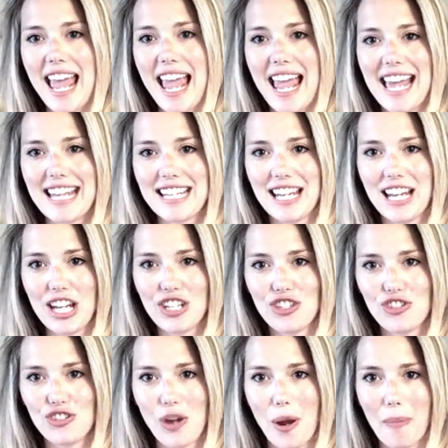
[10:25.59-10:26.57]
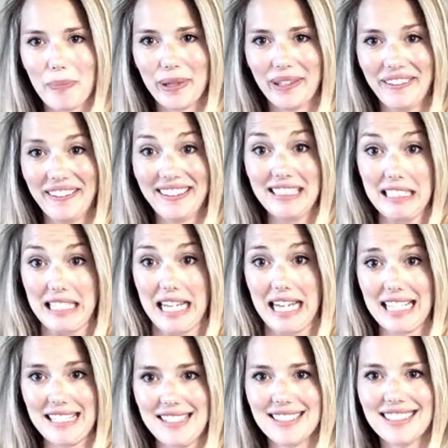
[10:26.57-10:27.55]
and jump
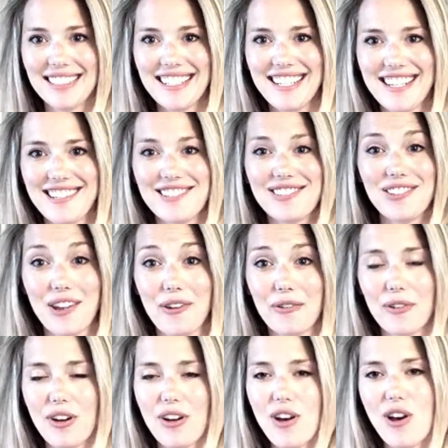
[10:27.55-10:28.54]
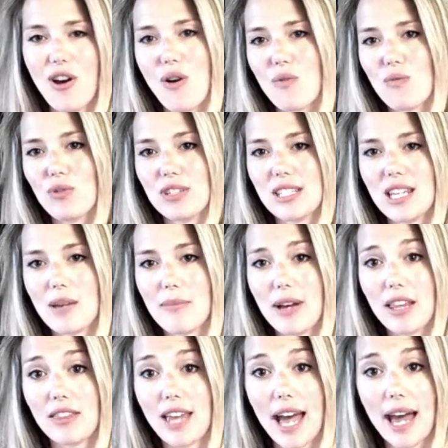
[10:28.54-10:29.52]
test. So we'll see
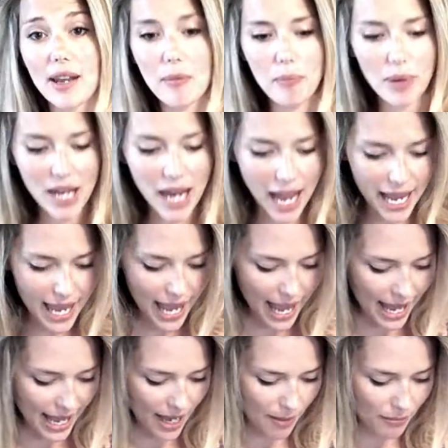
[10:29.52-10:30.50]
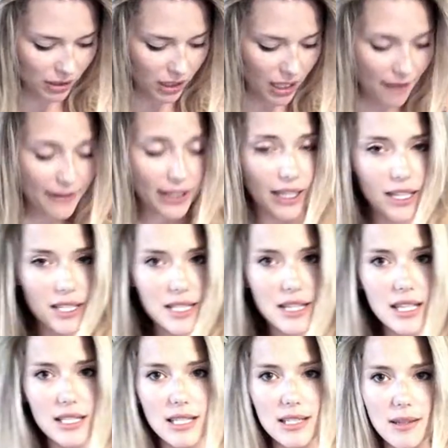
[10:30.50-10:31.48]
about that. But I am loving, like I
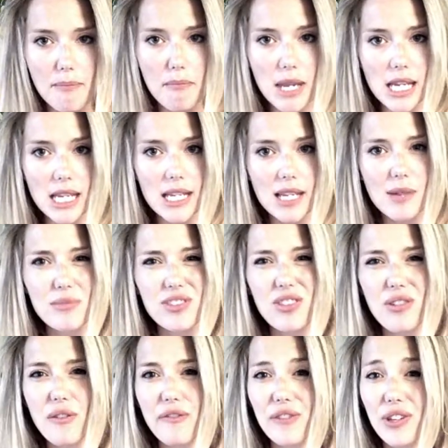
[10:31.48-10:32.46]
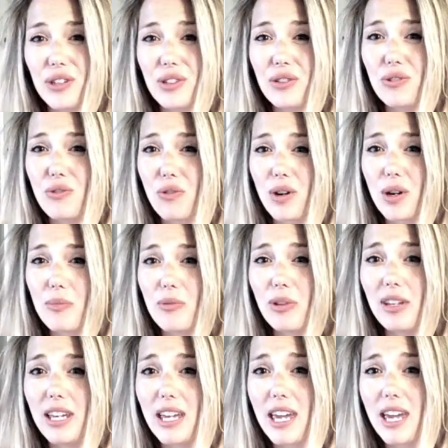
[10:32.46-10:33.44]
said, this is a medium. So if you're
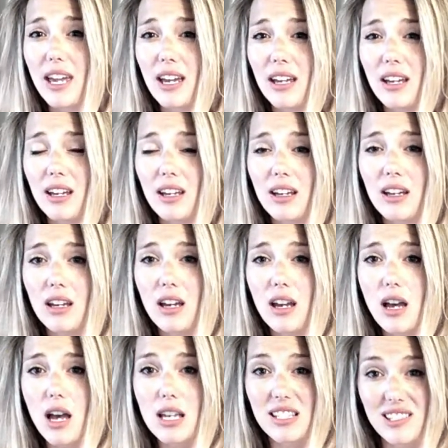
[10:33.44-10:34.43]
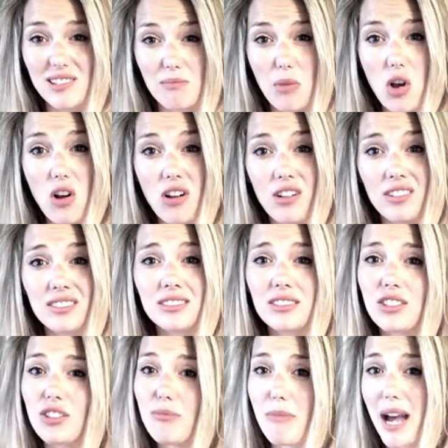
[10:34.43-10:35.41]
normally a small,
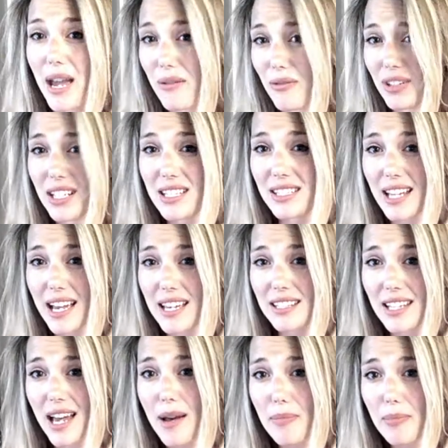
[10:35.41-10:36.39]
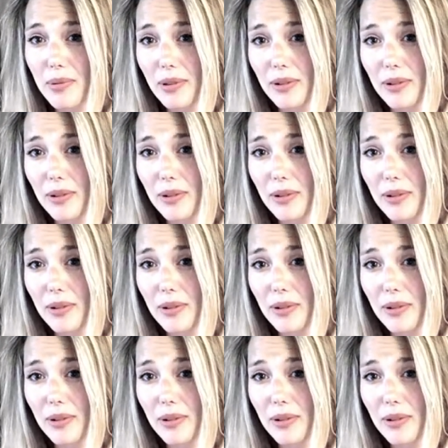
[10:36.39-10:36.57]
you might want to size up.